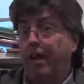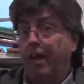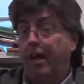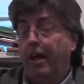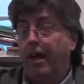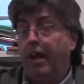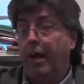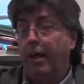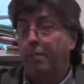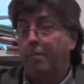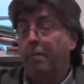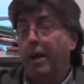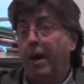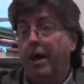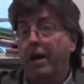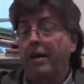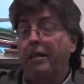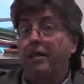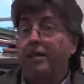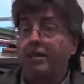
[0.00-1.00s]

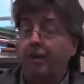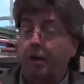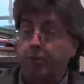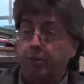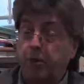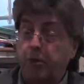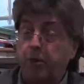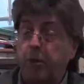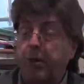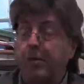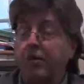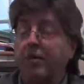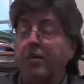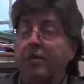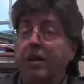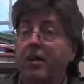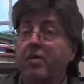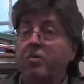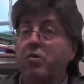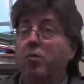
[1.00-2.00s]
And the criminal world in
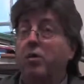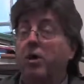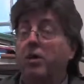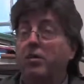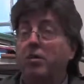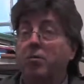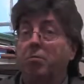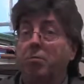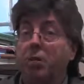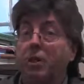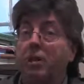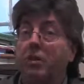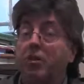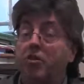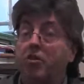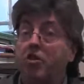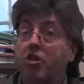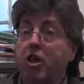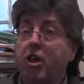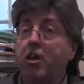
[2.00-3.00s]
Glasgow has completely
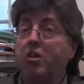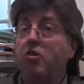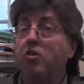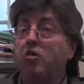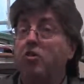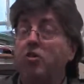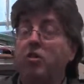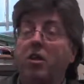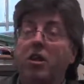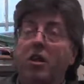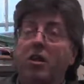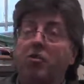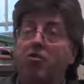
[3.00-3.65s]
changed.